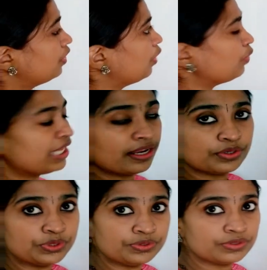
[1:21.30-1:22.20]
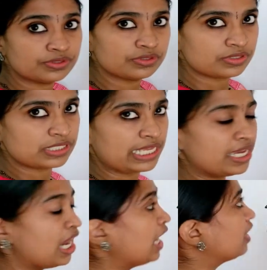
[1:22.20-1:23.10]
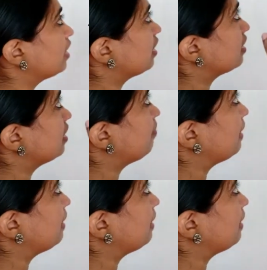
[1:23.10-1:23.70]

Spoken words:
Now we can see the